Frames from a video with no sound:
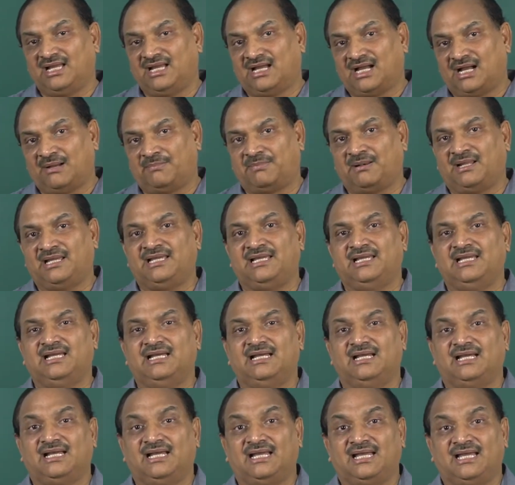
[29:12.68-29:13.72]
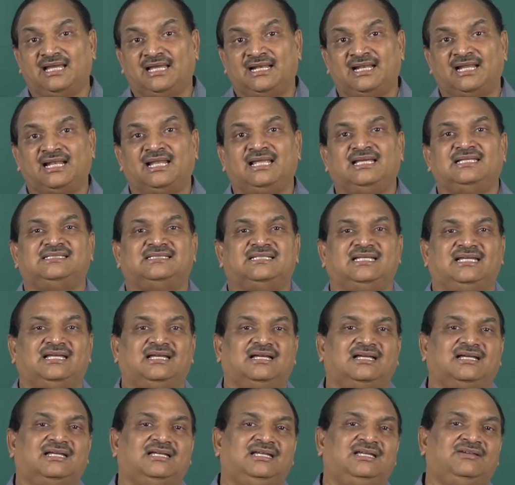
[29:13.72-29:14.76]
applying,
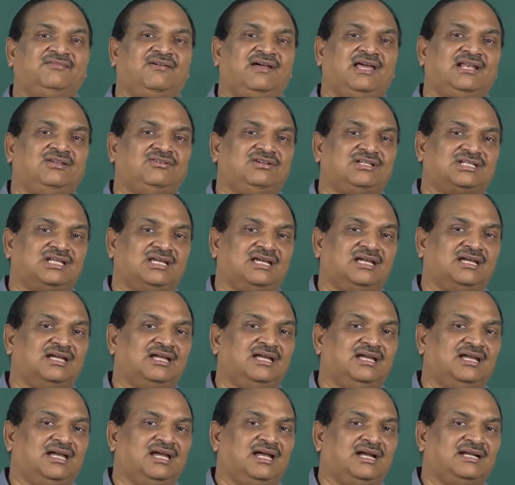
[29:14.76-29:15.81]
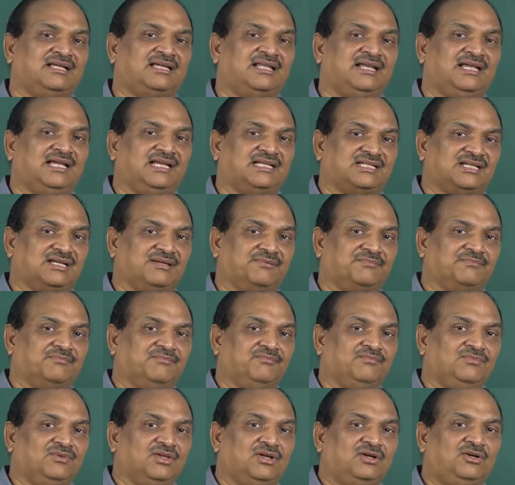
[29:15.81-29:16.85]
analyzing, evaluating, and creating.
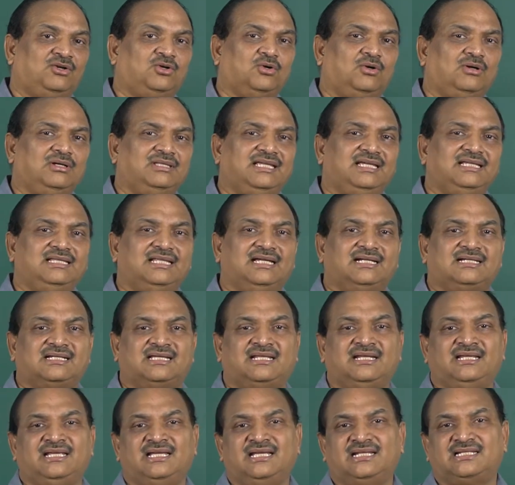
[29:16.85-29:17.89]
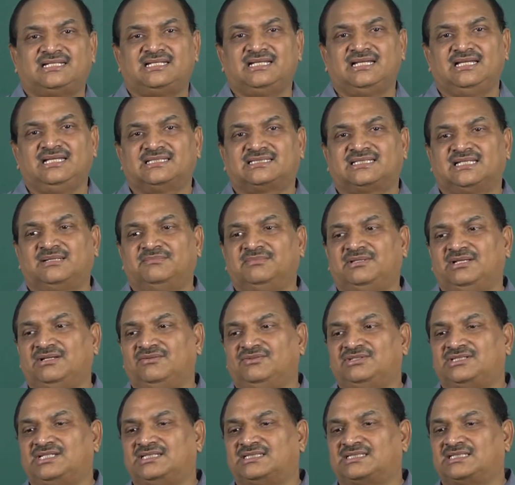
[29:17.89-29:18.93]
Don't think that creating is something
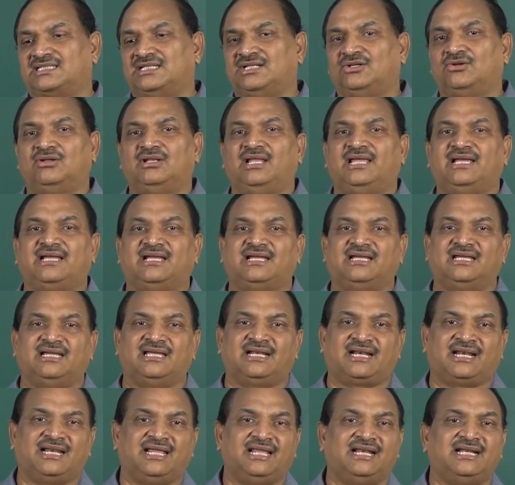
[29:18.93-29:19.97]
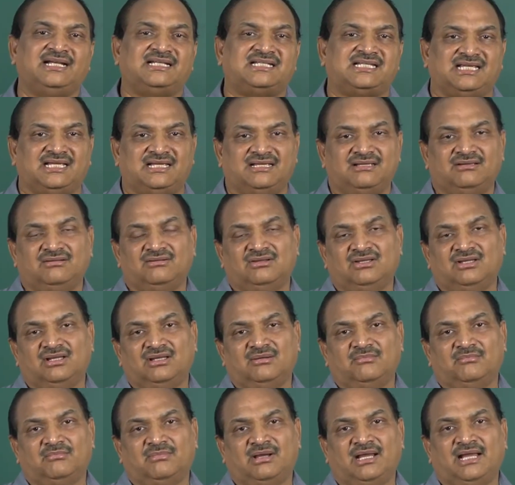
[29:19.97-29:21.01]
which is, like a rarity.
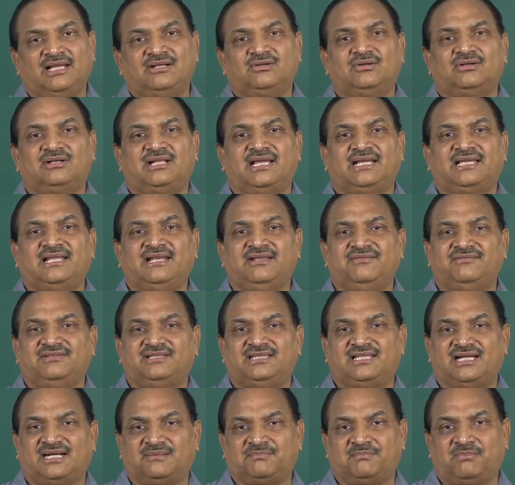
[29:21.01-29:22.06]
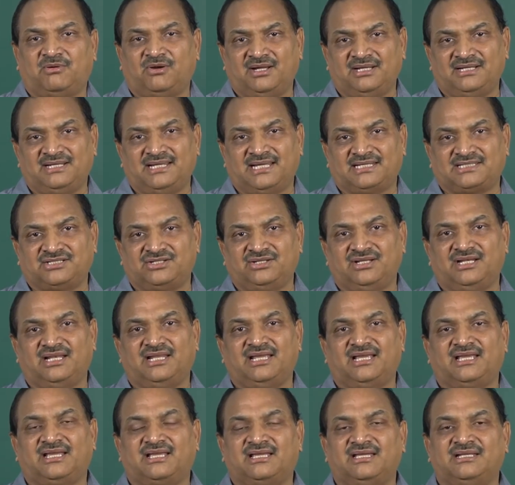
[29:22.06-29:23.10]
I don't agree with that point actually.
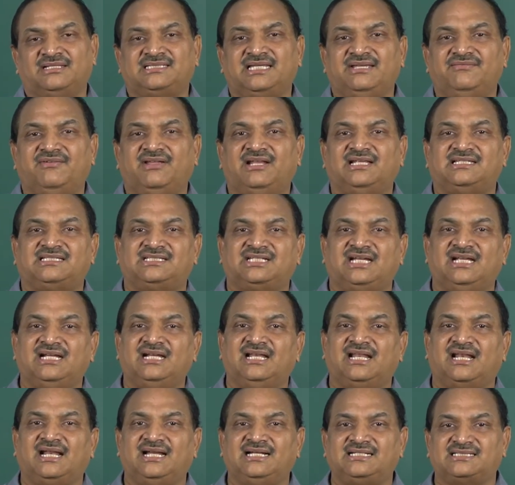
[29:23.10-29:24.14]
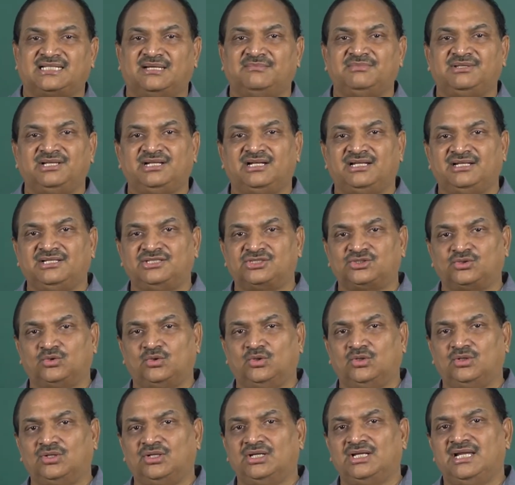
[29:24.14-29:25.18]
Like, you see, when a child writes something on his
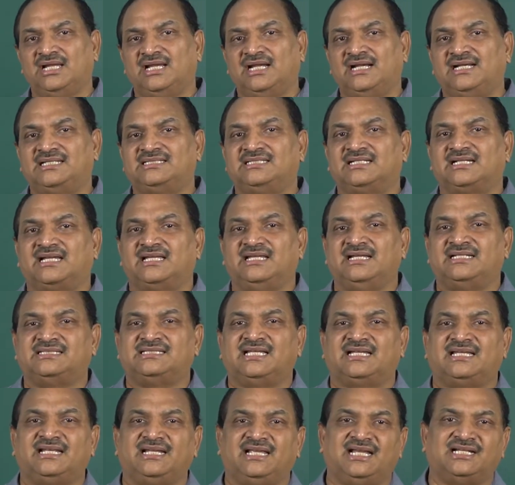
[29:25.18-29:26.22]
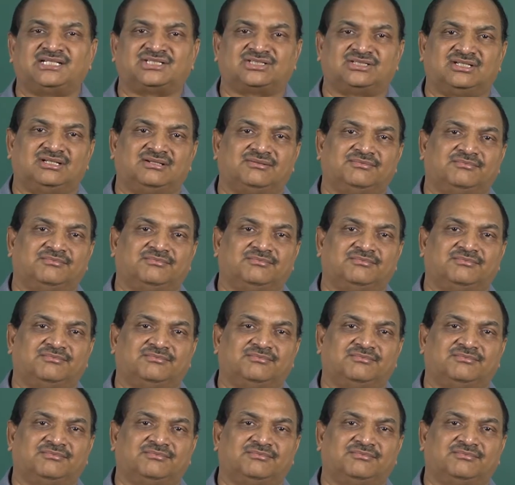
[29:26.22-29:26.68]
own, it's a creation.